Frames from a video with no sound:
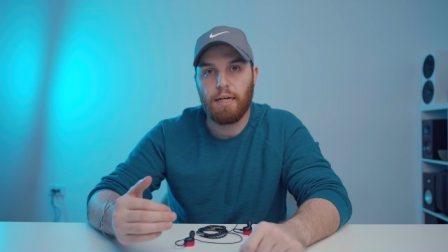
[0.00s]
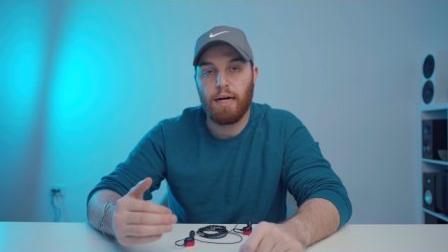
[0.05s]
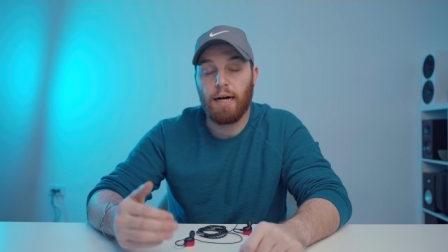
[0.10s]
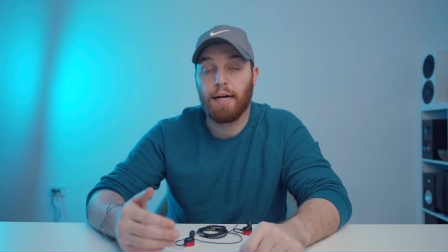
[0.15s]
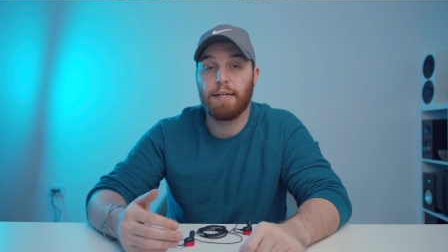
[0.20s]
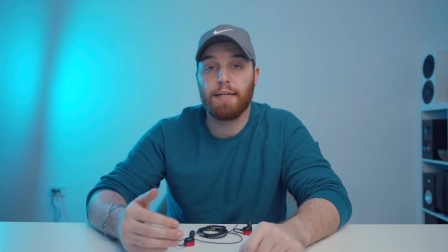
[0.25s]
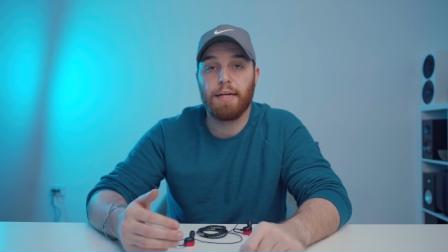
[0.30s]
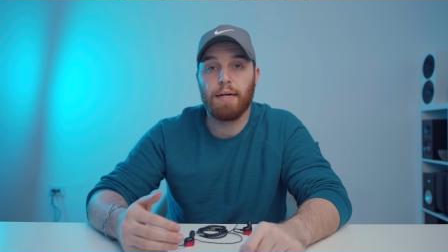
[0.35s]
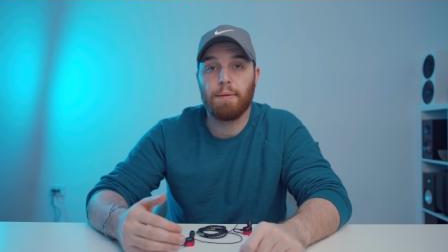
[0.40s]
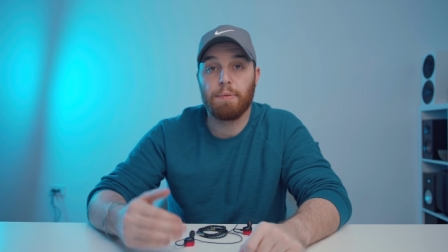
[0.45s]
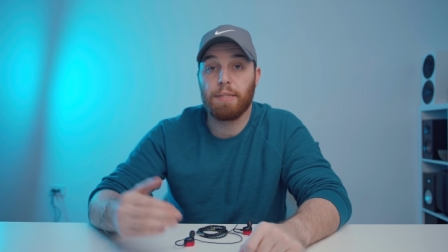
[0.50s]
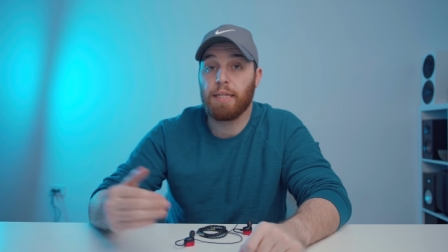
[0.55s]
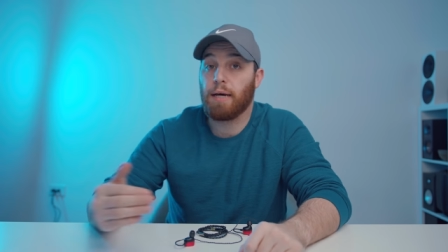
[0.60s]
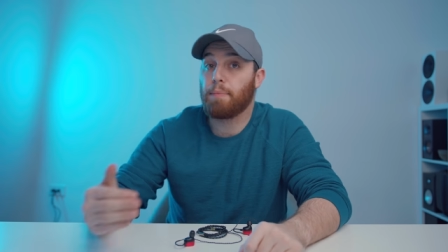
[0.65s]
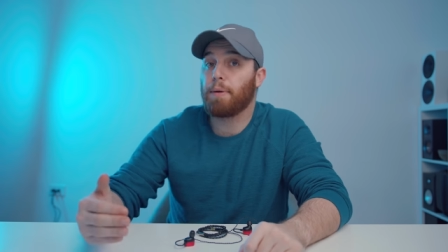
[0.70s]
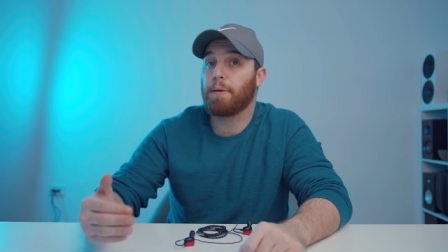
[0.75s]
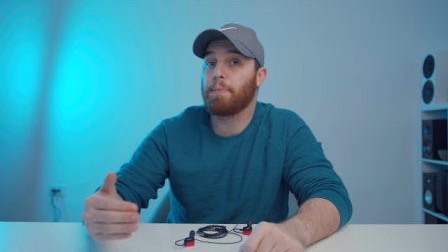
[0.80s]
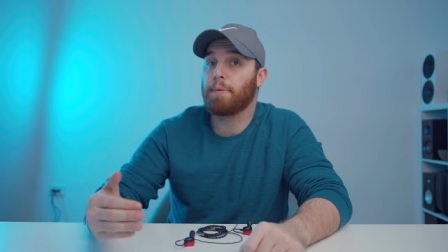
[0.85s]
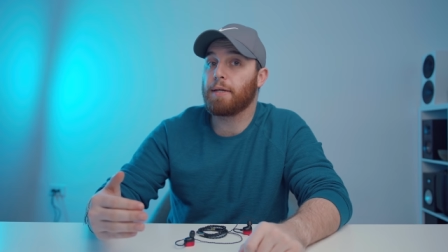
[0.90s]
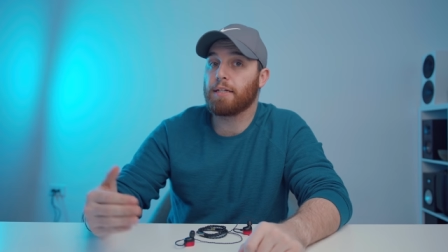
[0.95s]
IEM. And that
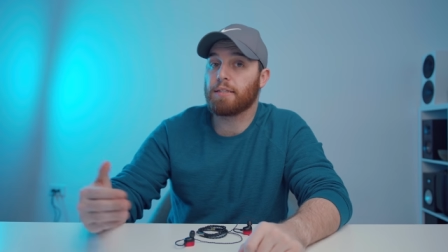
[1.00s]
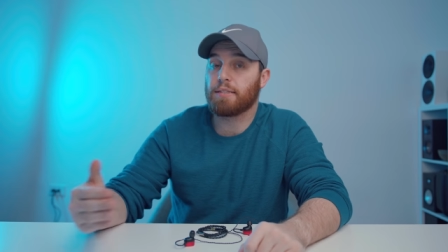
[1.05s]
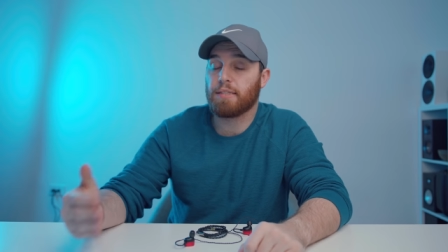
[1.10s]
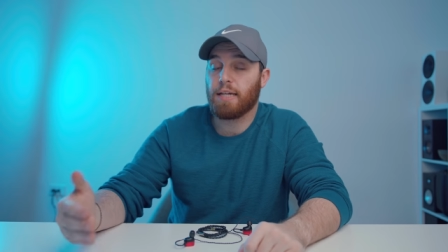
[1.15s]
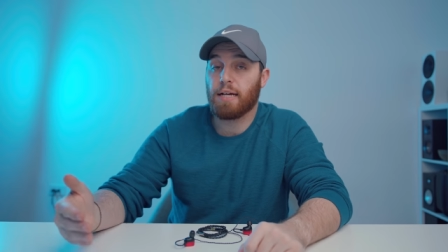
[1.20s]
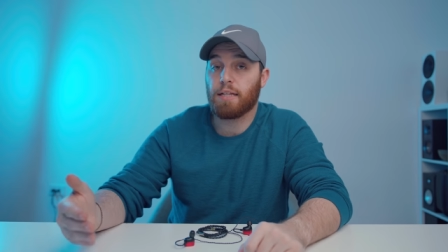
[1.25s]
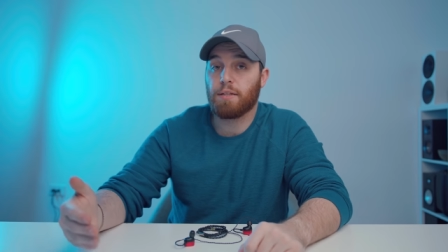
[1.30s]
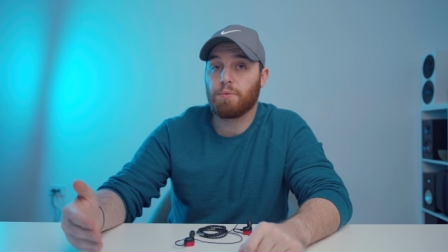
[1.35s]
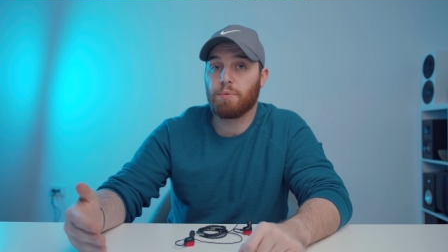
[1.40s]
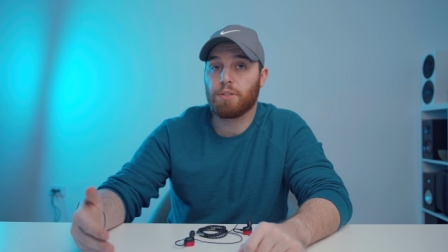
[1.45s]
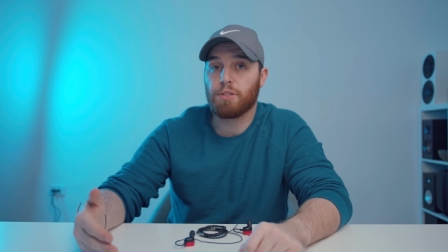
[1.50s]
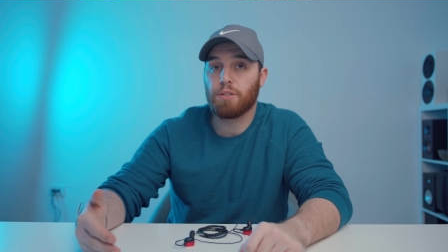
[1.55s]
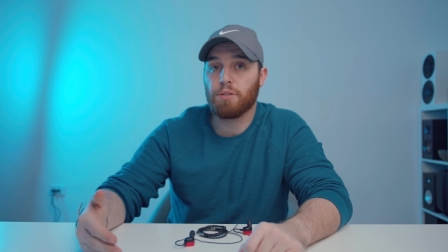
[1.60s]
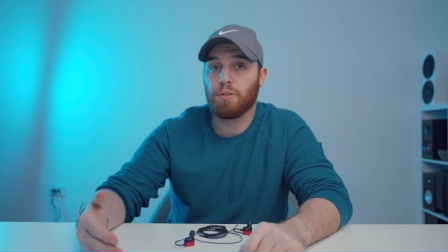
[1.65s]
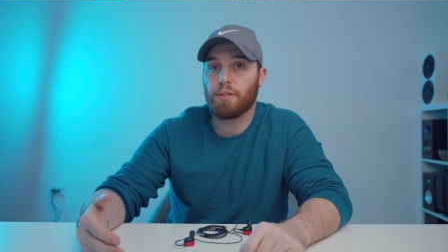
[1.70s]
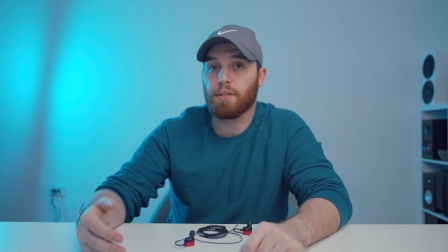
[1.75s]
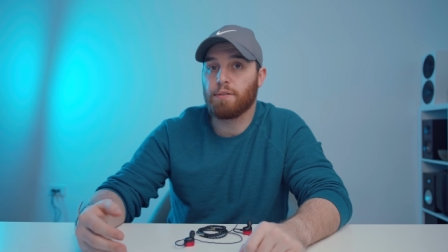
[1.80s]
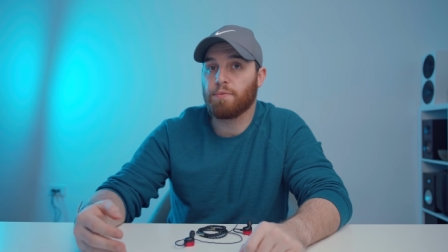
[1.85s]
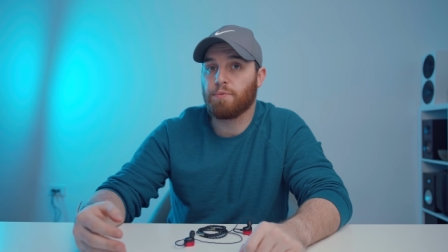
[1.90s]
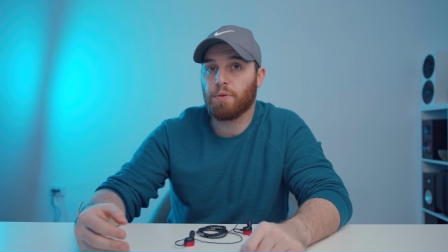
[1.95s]
may be exactly what you're
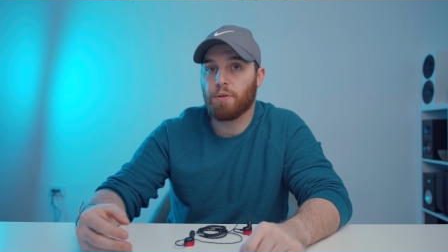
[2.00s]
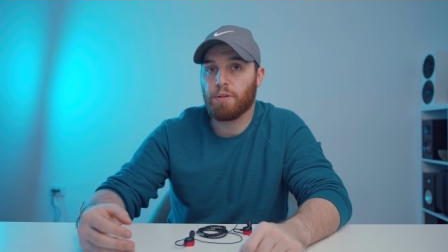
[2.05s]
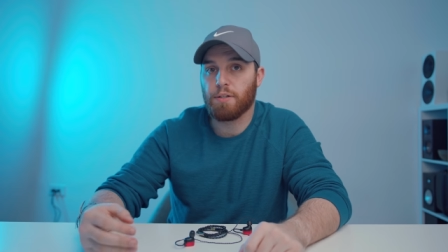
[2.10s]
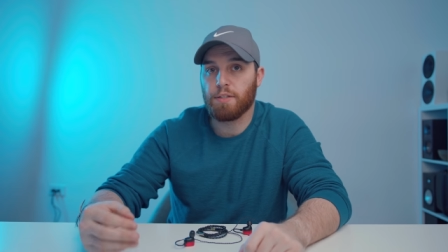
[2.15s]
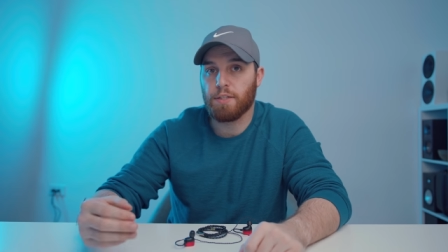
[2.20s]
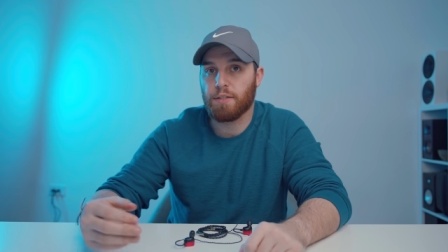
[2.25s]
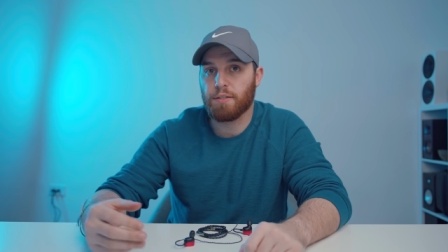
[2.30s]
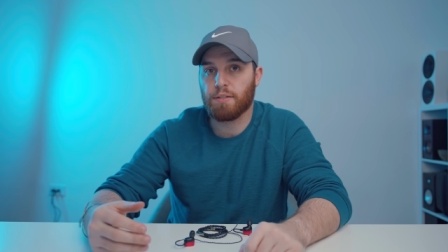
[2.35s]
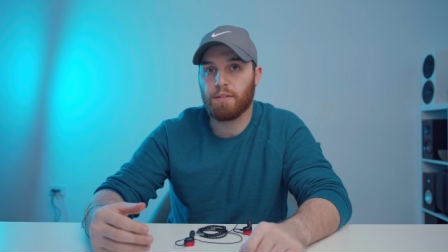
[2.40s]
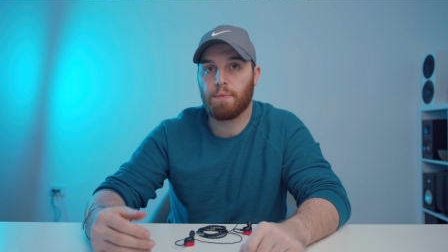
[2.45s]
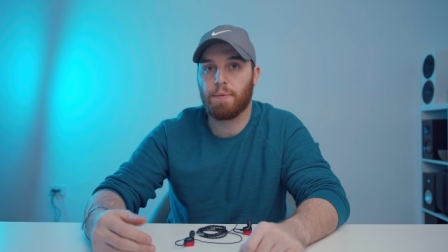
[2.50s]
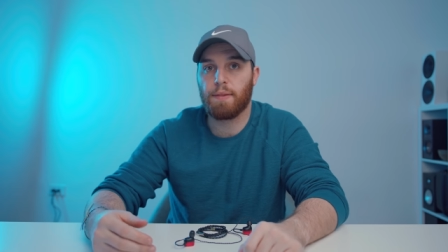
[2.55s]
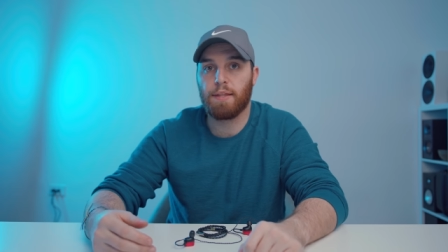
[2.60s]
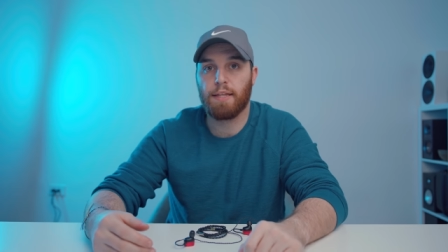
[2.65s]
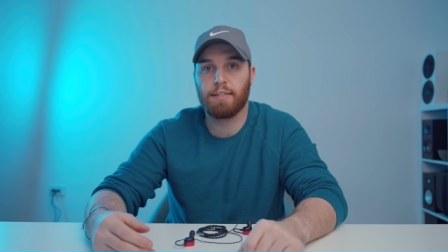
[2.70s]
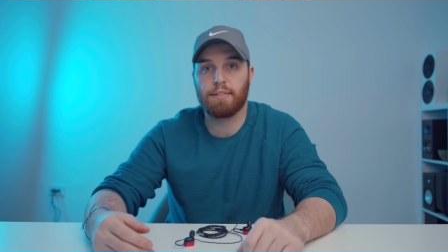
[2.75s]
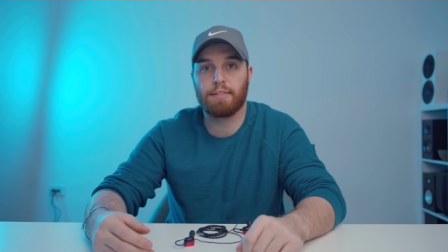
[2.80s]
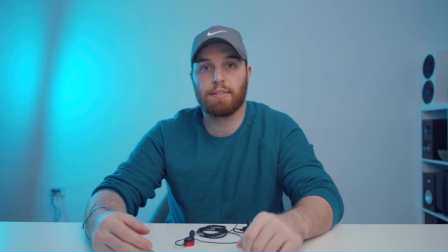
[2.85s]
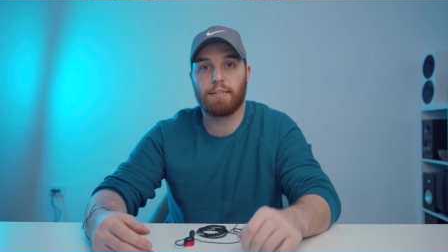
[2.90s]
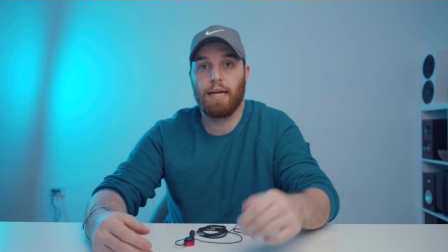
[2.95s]
looking for. You know, something
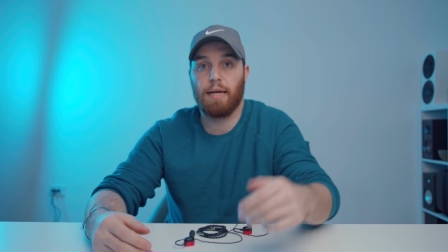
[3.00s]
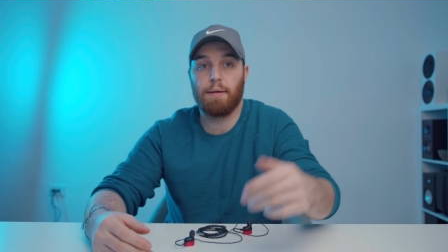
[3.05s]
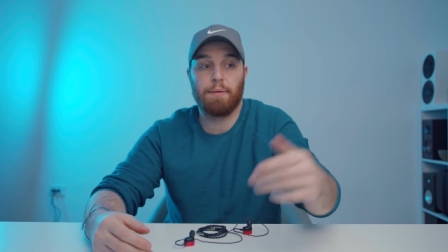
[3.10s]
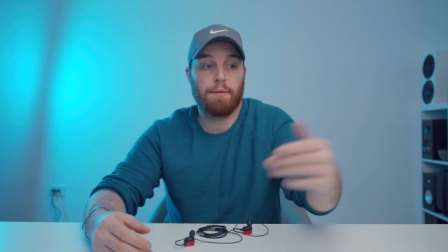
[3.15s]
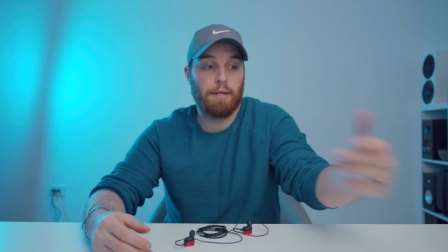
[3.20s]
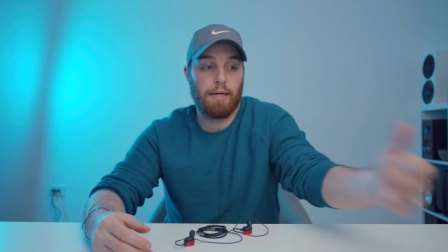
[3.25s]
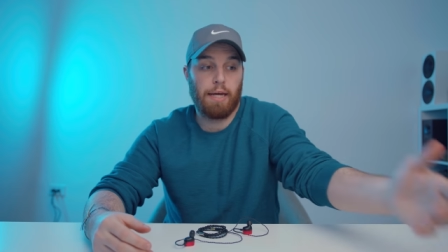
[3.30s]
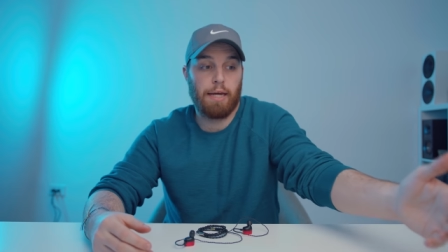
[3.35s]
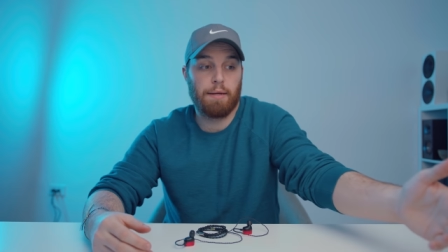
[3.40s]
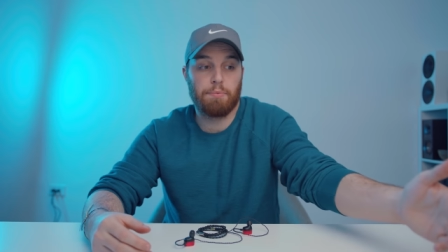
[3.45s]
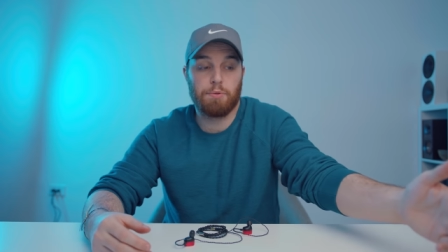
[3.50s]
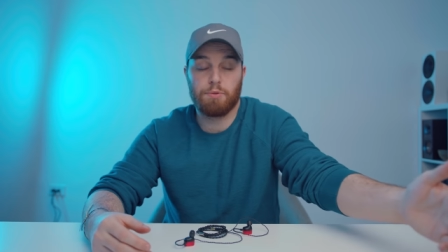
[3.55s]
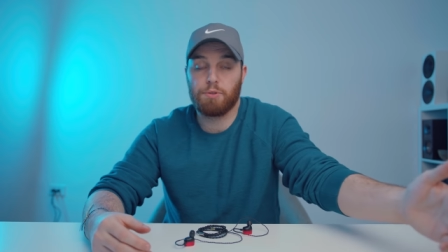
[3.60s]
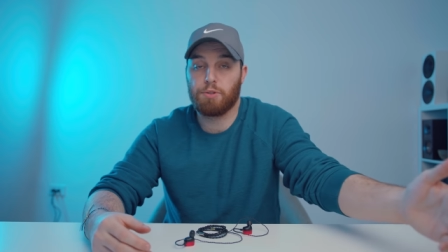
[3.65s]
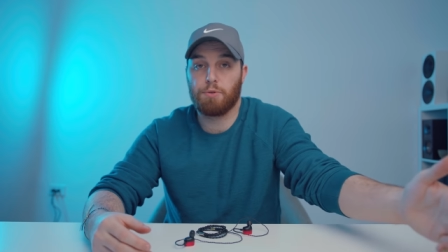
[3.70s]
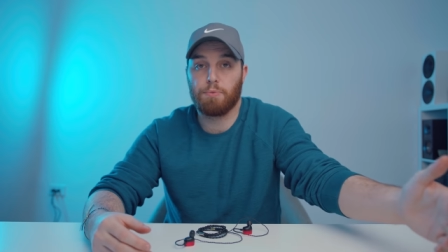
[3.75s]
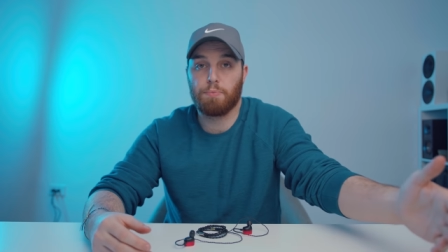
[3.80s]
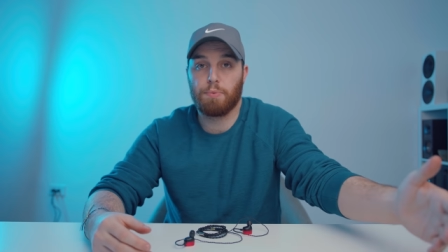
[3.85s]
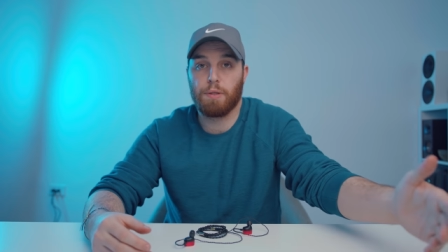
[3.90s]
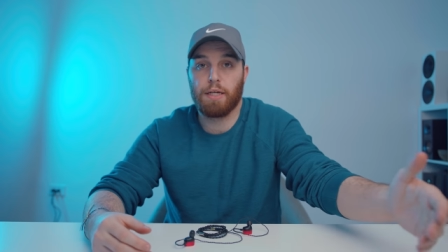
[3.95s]
that's able
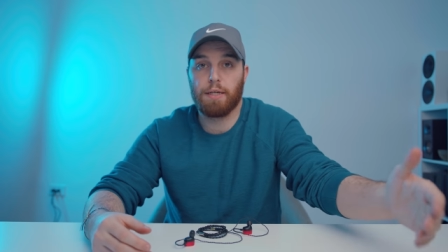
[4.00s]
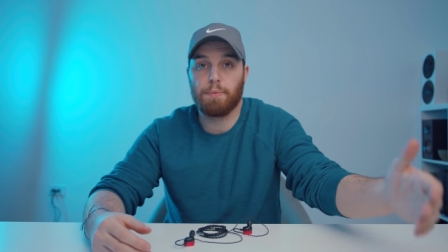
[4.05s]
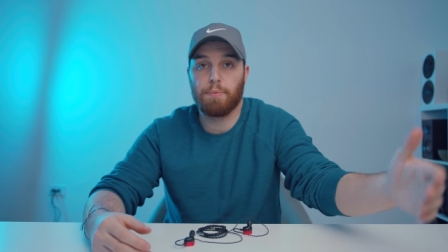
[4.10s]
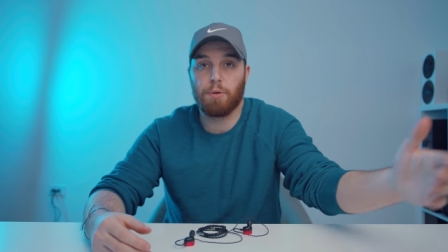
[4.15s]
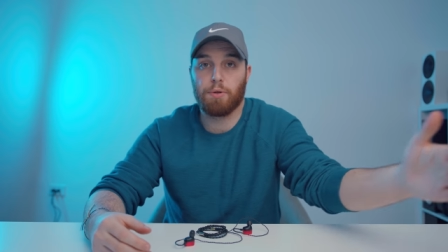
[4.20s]
to play